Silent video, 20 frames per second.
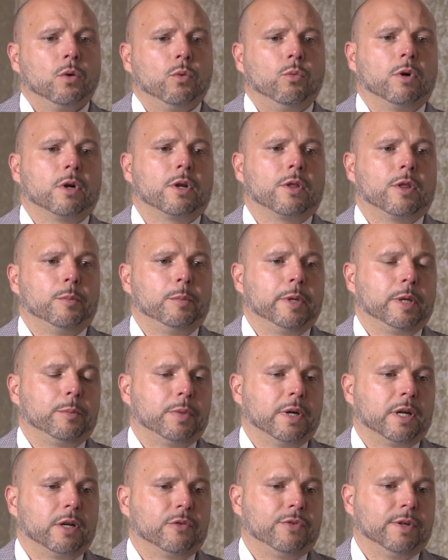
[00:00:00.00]
One of the big
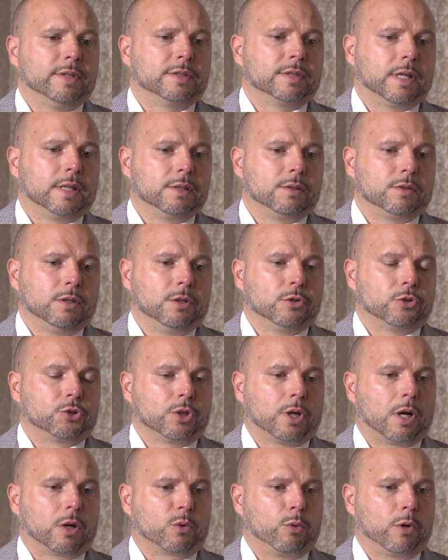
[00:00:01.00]
benefits I see to
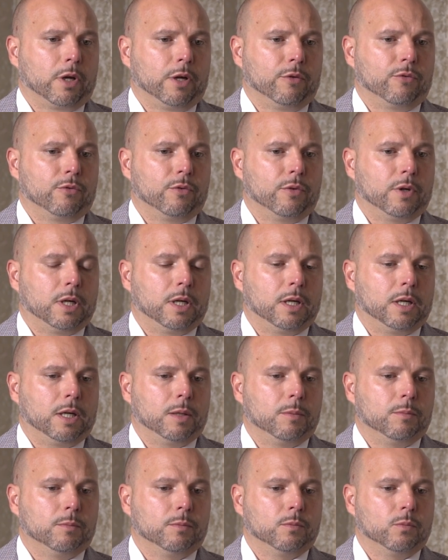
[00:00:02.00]
Shockwave,
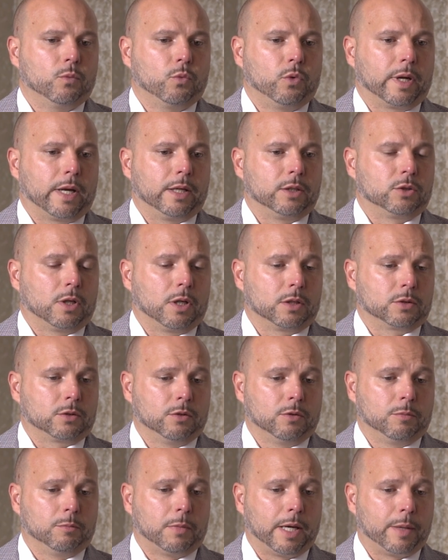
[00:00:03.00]
when I talk
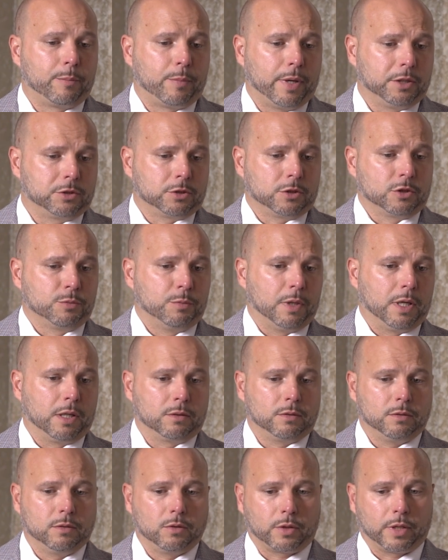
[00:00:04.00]
to my patients
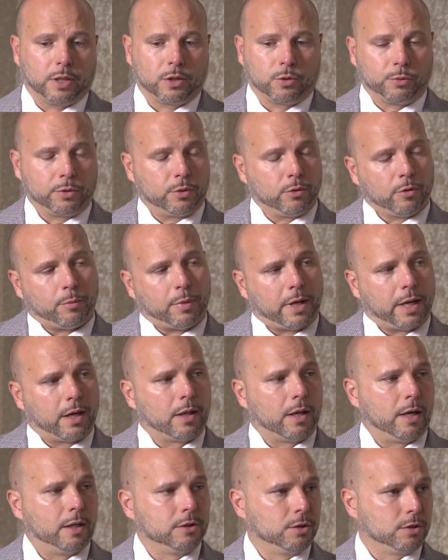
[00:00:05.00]
about, okay, do we do a
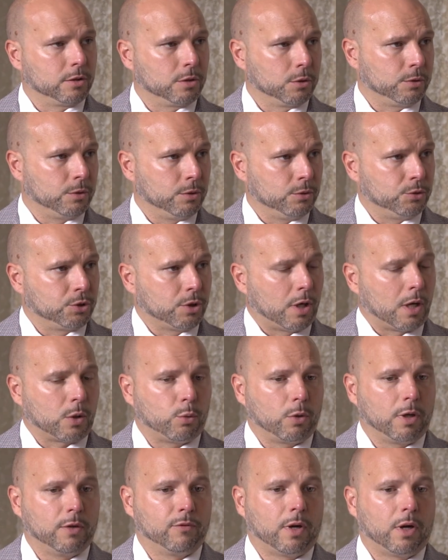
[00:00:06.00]
biologic, do we do
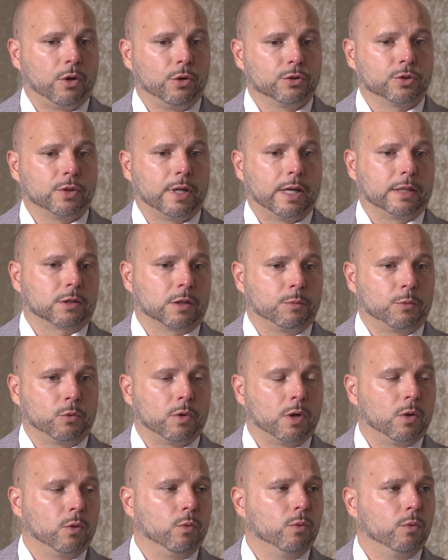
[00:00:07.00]
Shockwave? I also ask them,
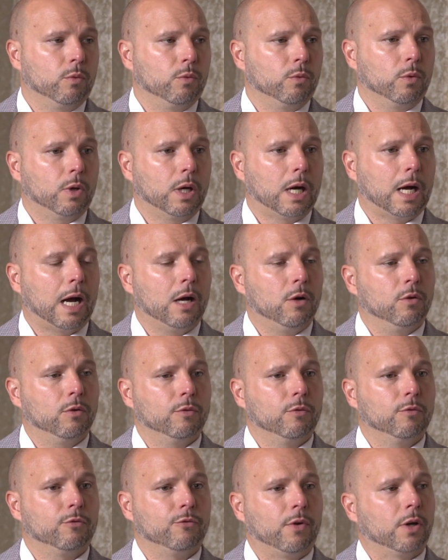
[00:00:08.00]
well,
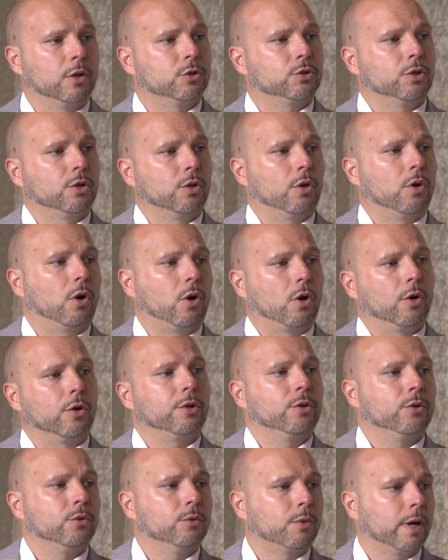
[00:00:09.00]
how functional are
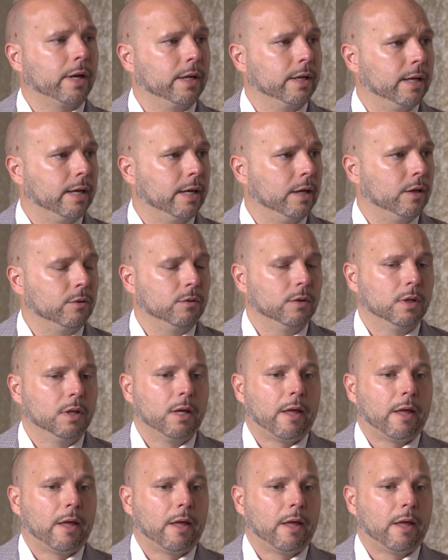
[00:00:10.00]
you right now?